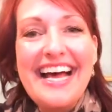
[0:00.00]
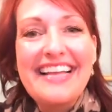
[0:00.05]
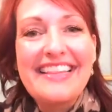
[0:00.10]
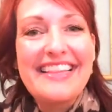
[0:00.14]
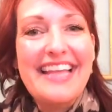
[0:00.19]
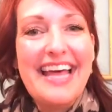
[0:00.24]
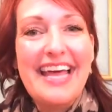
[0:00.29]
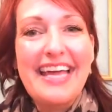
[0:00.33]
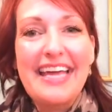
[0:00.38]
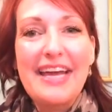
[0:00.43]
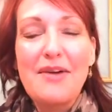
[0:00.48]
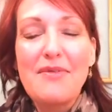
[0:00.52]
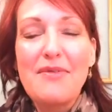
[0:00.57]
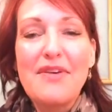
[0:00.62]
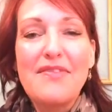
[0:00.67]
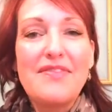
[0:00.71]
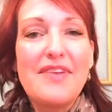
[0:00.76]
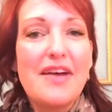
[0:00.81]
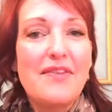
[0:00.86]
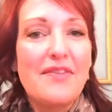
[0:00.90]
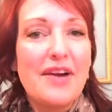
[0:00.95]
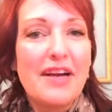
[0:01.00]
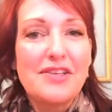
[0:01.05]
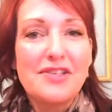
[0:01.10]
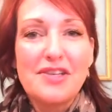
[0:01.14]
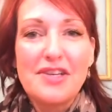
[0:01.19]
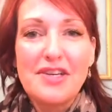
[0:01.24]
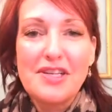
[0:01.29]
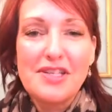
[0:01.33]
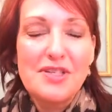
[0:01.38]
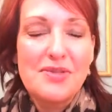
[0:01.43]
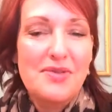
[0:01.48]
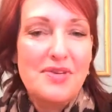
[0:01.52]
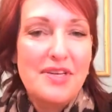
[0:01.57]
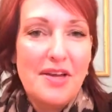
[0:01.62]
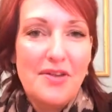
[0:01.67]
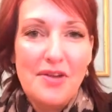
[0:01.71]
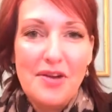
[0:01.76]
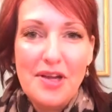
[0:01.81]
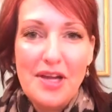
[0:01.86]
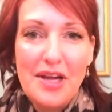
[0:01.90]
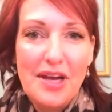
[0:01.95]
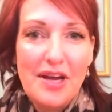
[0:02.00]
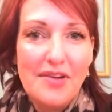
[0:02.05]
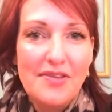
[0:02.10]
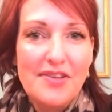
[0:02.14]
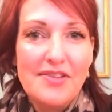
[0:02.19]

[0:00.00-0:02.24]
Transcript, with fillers: like we've never entered into another year.